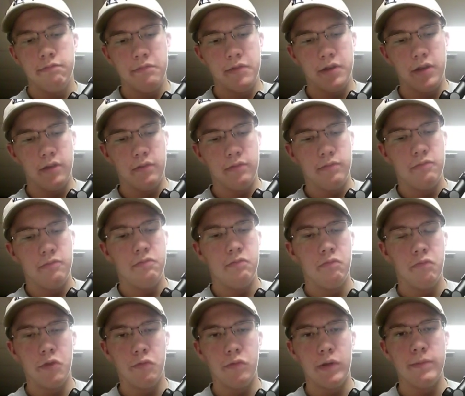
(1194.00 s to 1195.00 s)
you know,
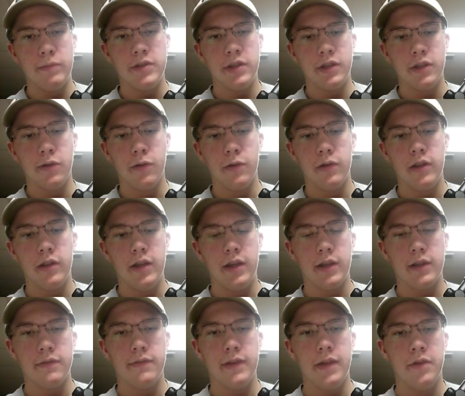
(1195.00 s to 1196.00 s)
the Remington core
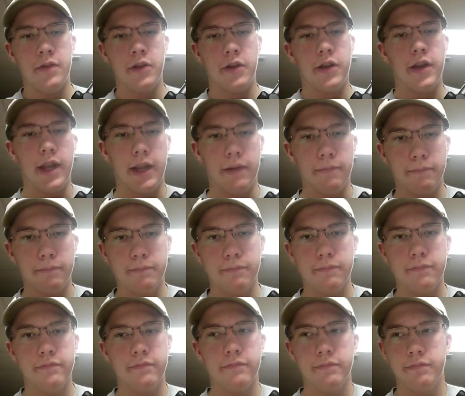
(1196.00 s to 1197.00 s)
lock 500 grain.
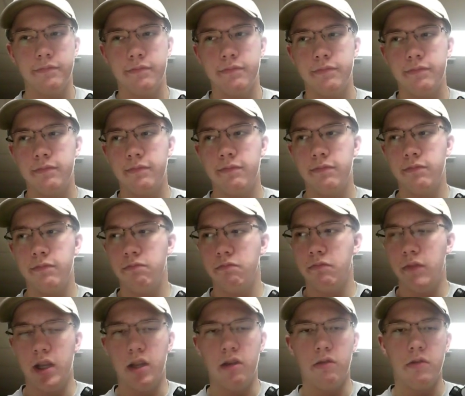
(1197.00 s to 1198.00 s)

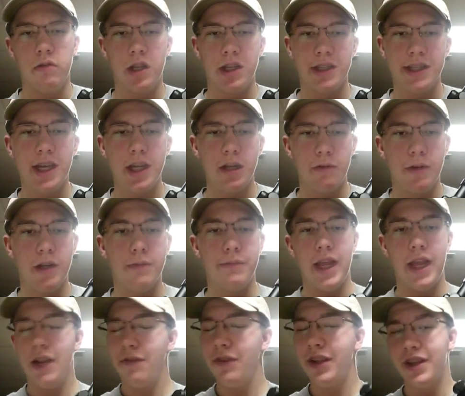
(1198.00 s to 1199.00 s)
You know, and it's kind of weird,
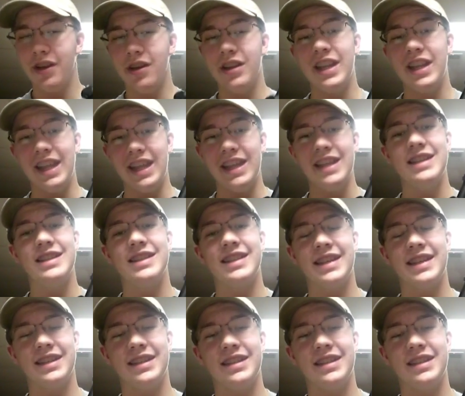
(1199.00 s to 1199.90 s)
but every gun is